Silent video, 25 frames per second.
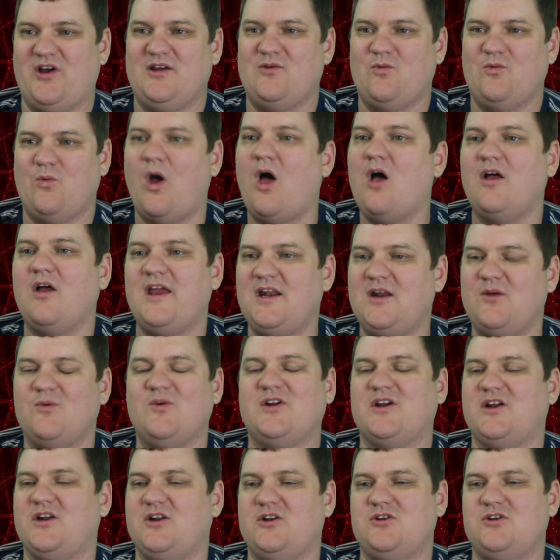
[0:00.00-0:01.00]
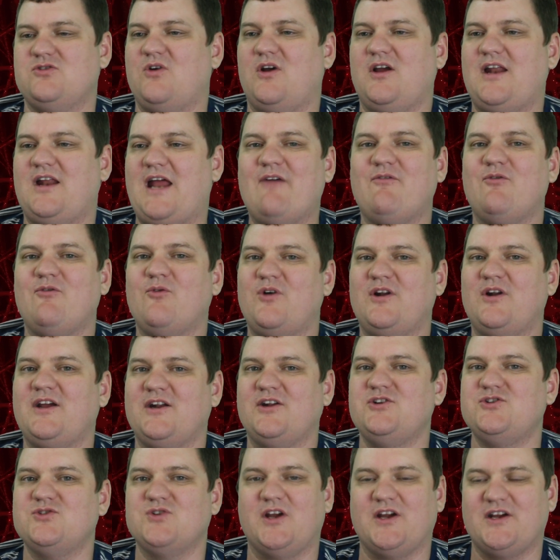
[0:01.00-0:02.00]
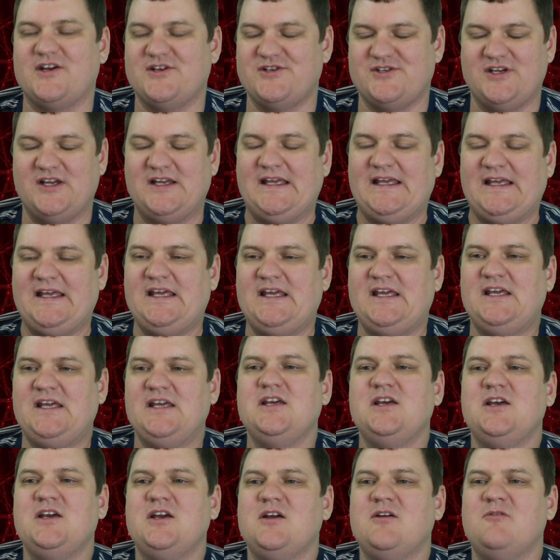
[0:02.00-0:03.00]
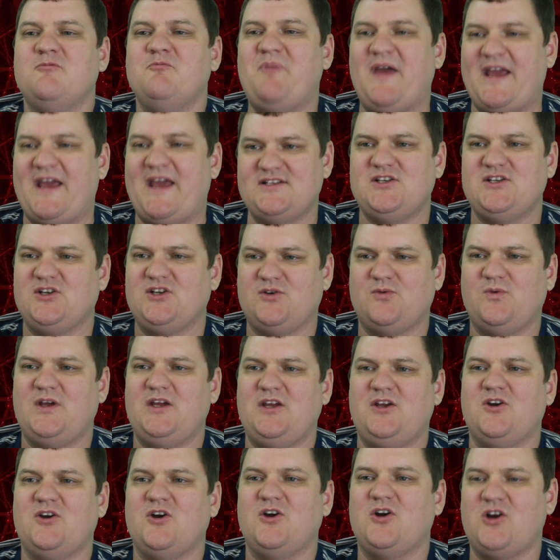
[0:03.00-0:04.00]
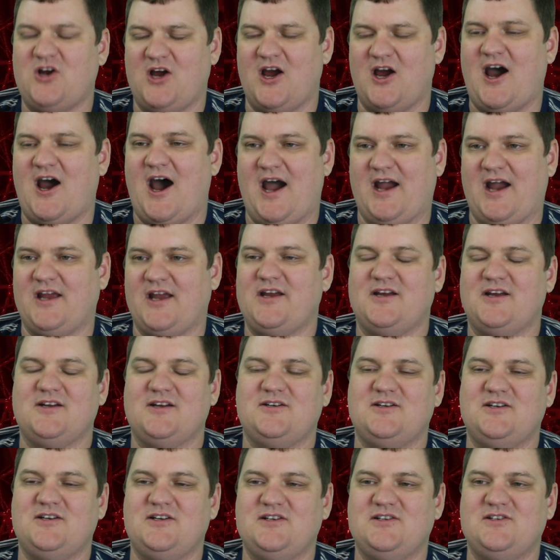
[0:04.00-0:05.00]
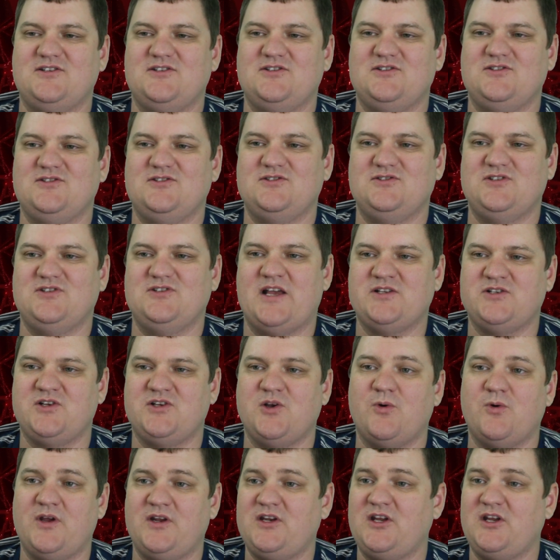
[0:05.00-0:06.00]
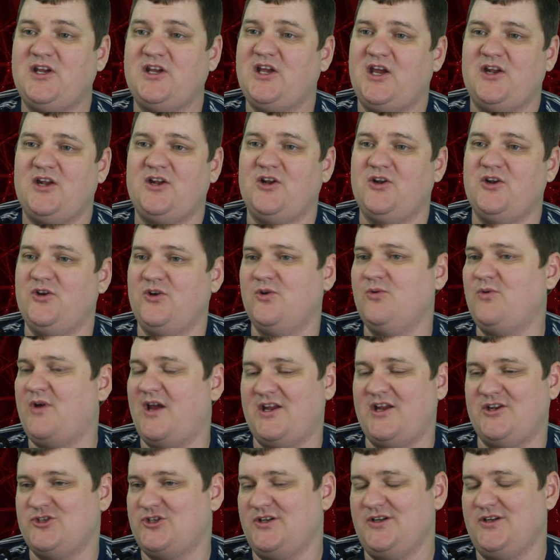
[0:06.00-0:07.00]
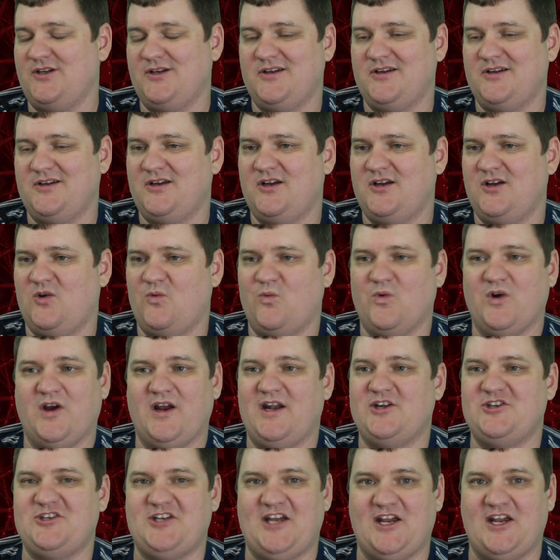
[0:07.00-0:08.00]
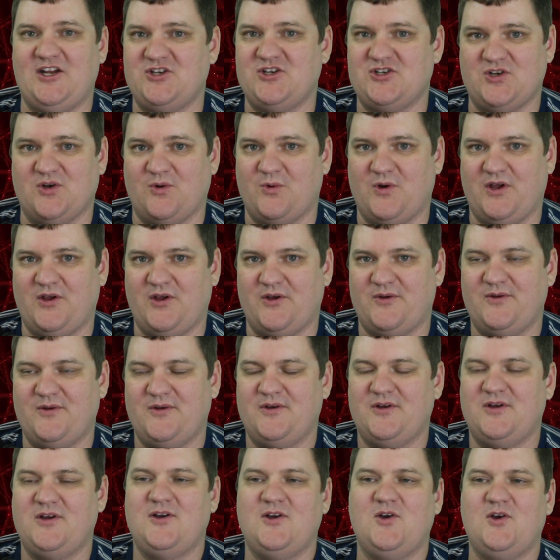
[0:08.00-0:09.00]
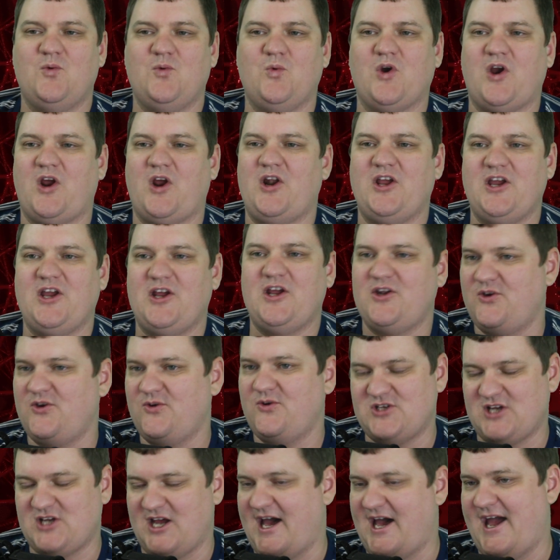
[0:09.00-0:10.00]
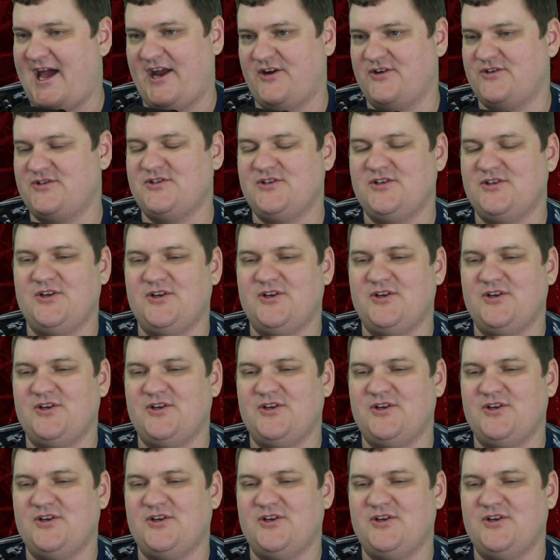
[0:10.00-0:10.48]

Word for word: Well, anyone can enjoy. Everyone can enjoy because you, basically your cock is going to get a new engine. We're going to change the oil. We're going to get new tires.